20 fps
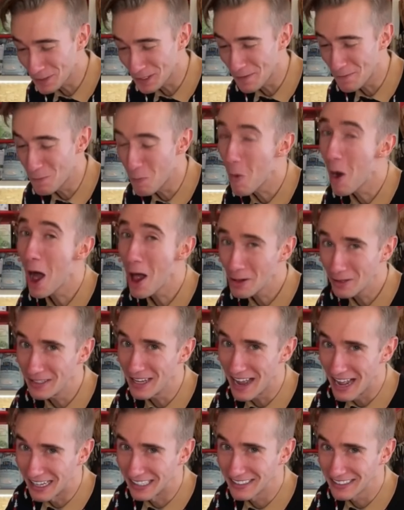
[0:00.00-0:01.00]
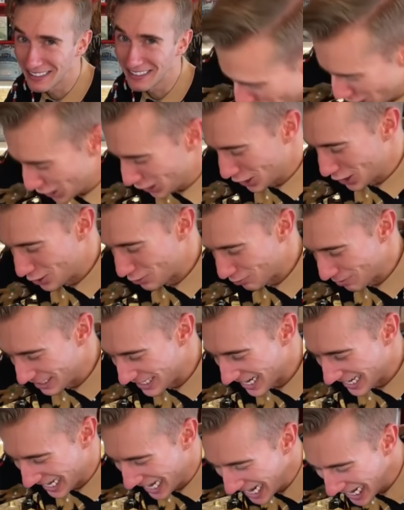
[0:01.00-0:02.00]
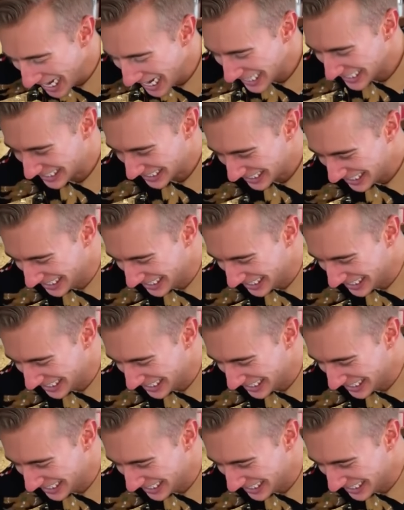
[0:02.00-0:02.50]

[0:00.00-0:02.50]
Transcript: of walnuts. This is ridiculous.